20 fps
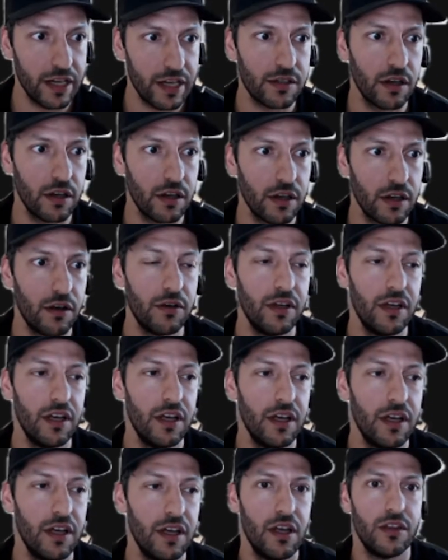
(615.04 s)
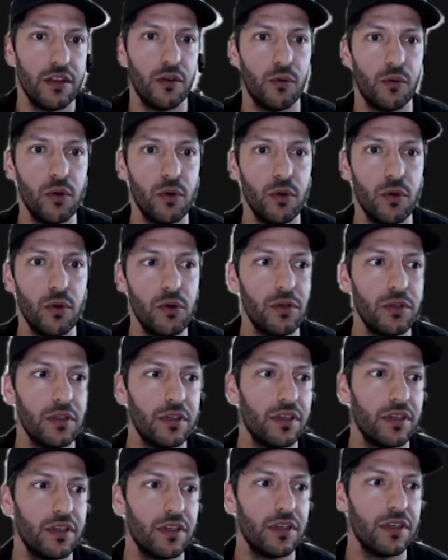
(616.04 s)
All right, so the
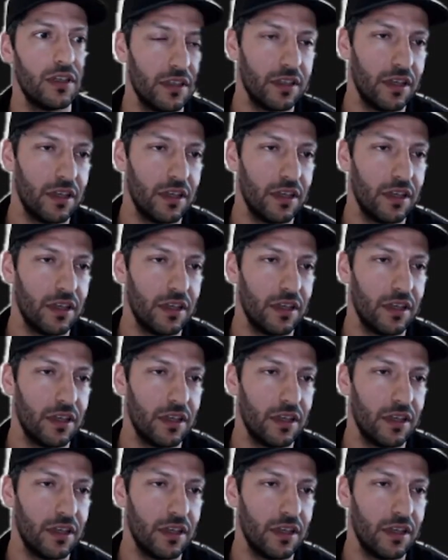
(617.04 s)
rule